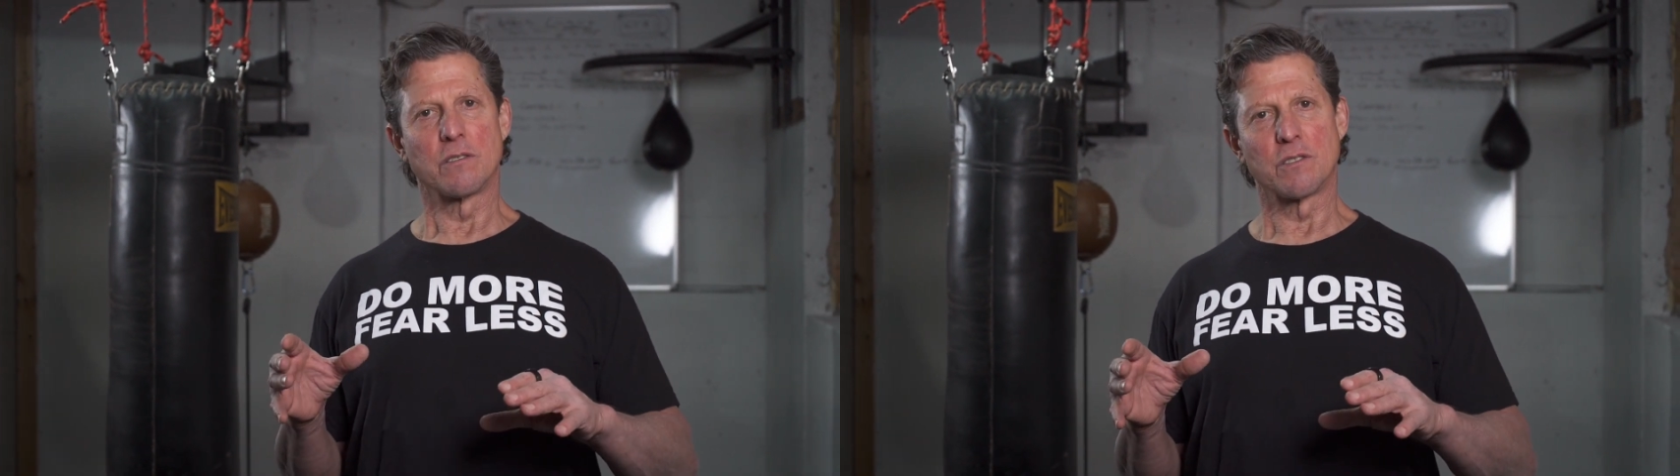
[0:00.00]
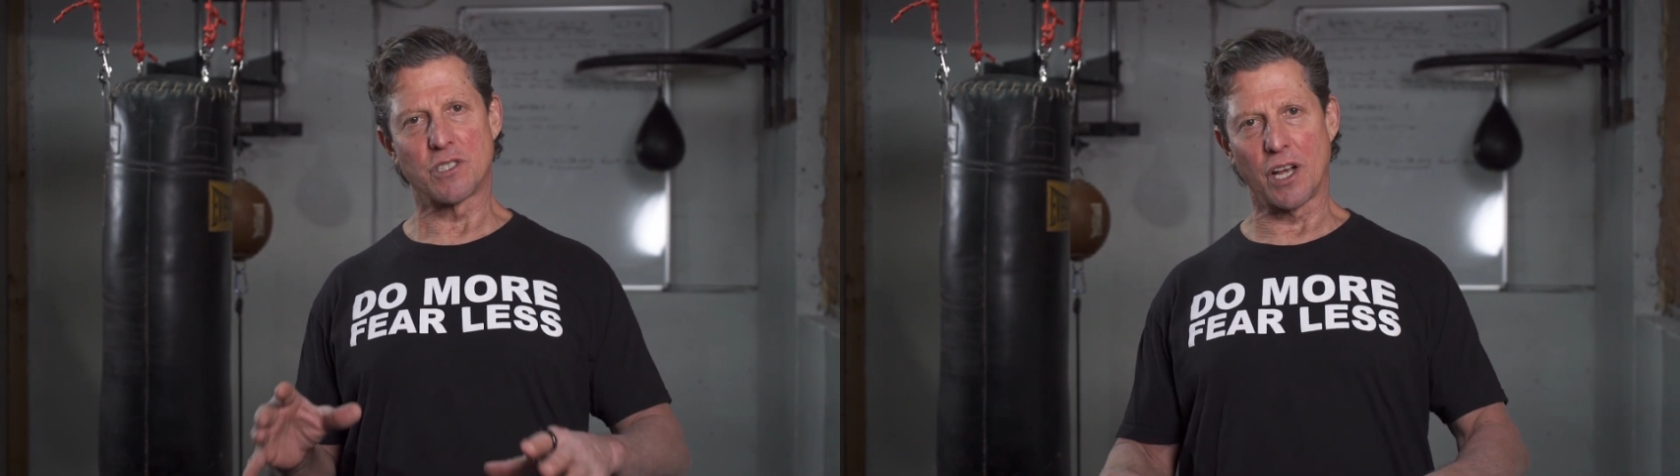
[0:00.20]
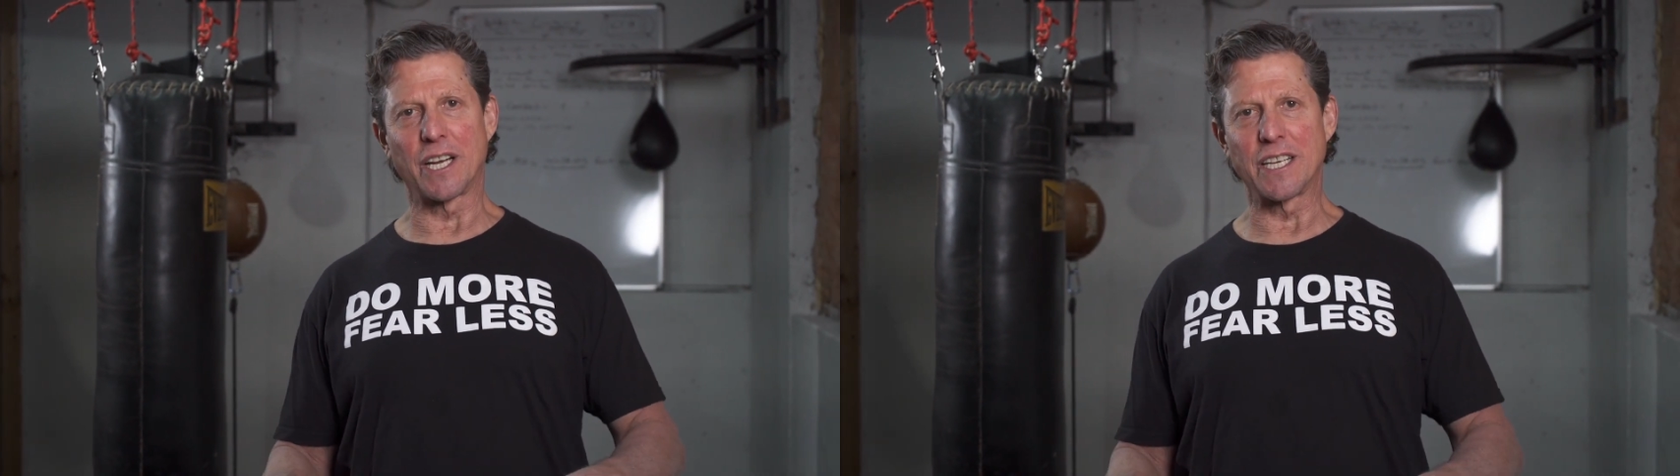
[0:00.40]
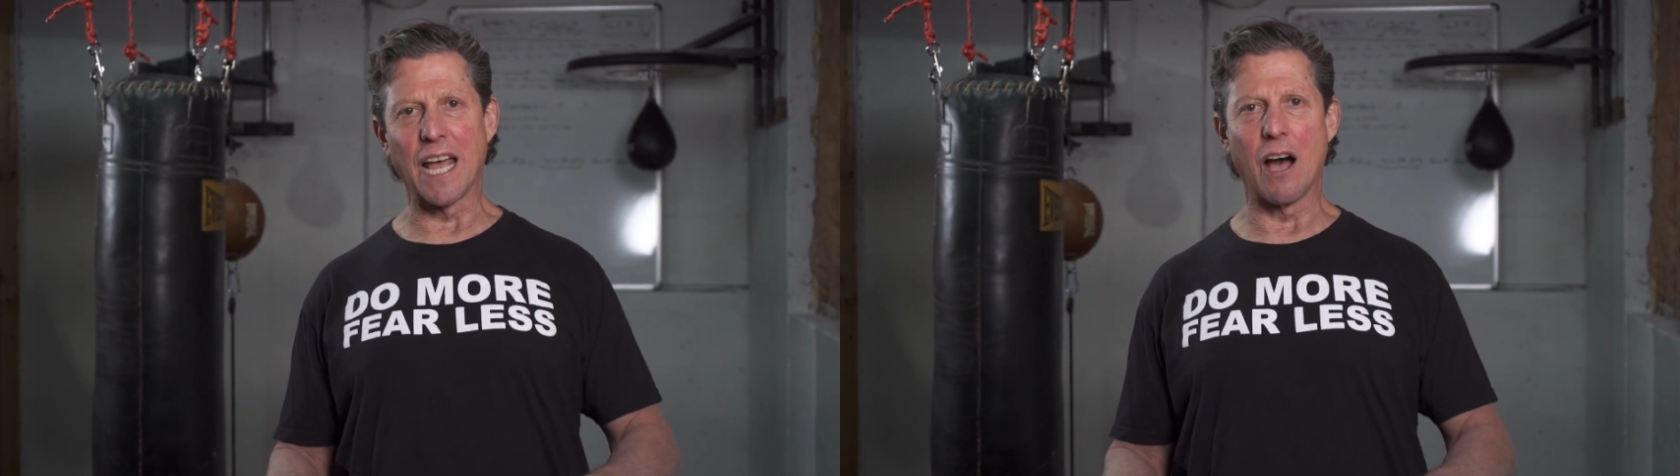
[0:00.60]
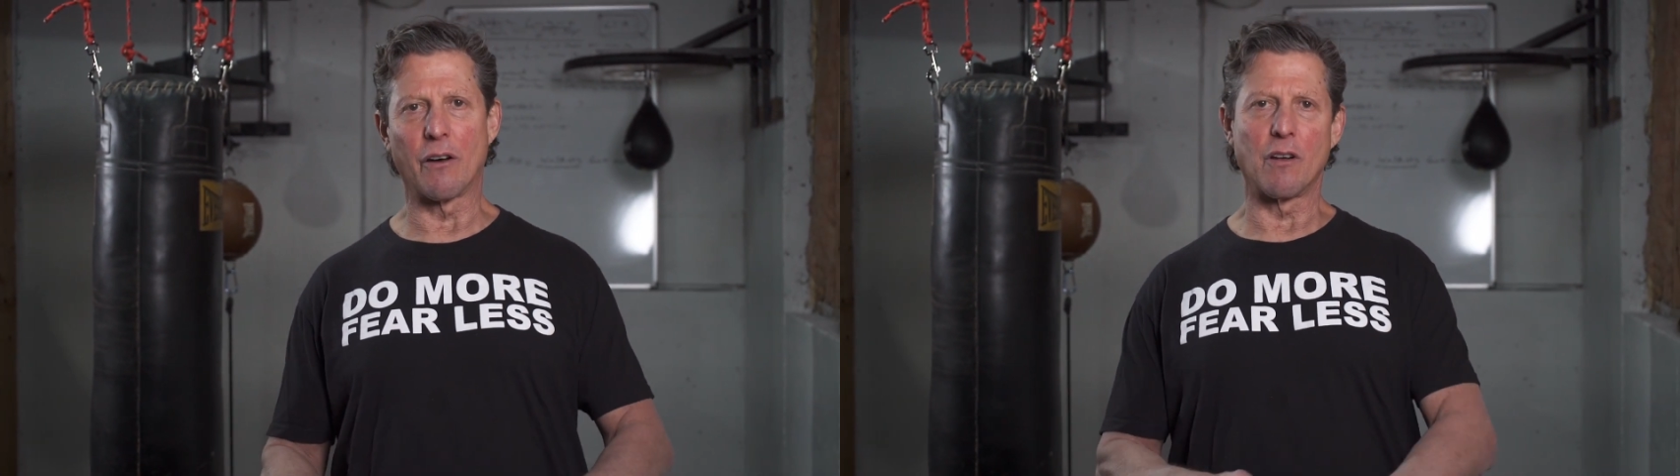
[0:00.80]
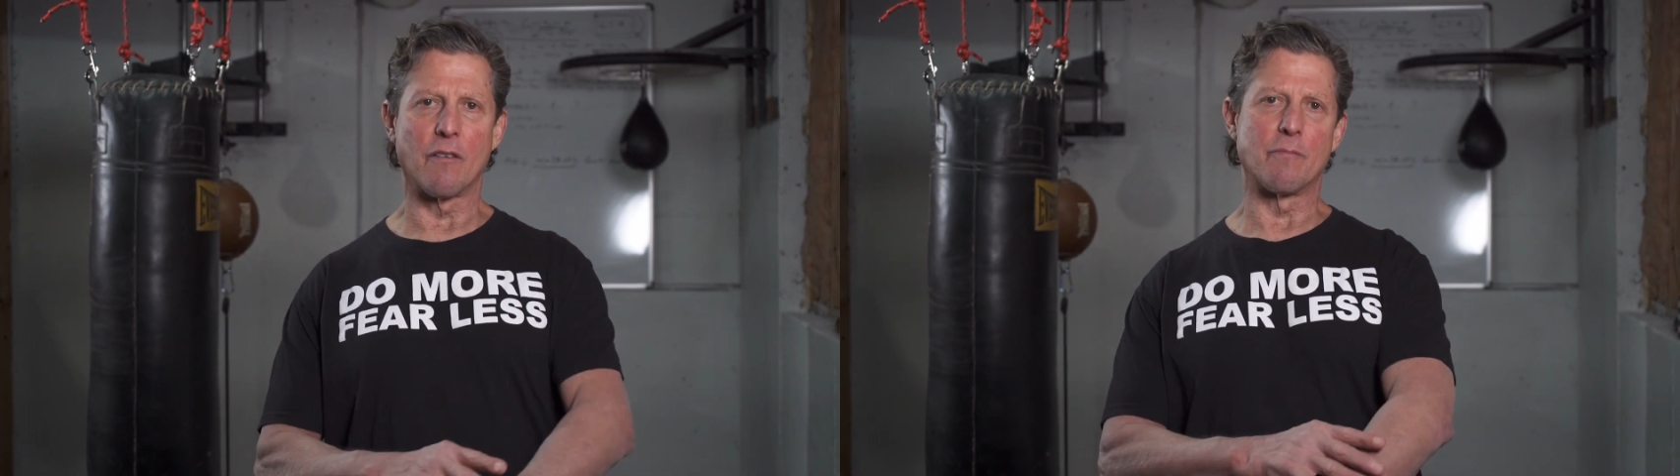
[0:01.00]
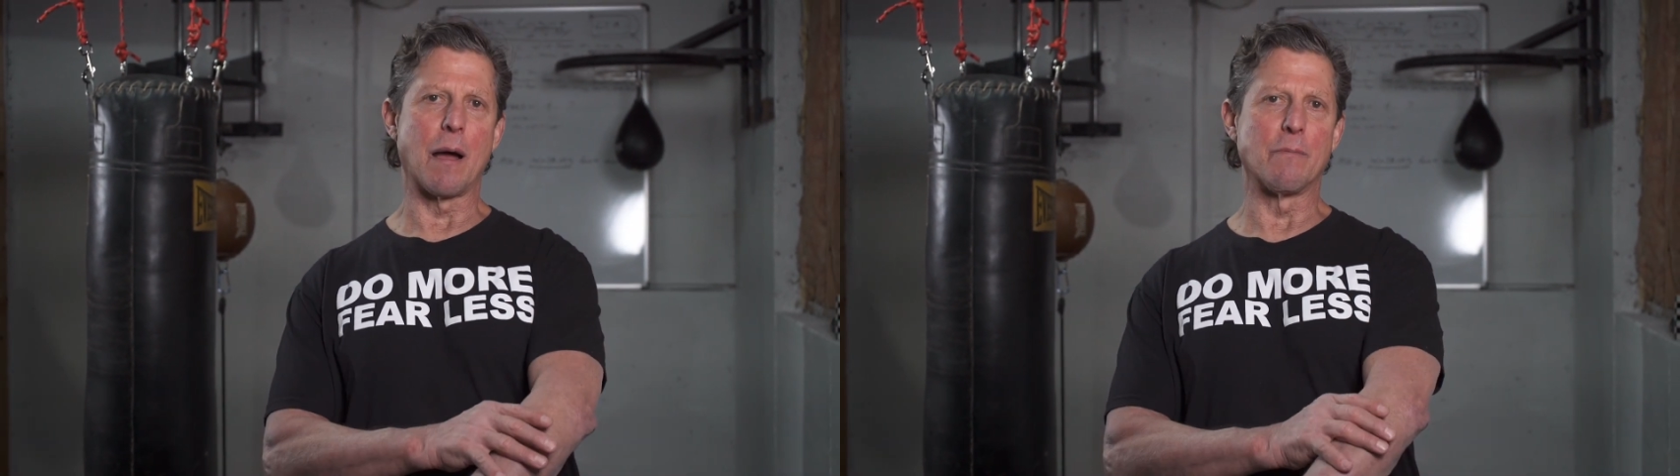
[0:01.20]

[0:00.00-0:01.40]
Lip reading: shutting down of my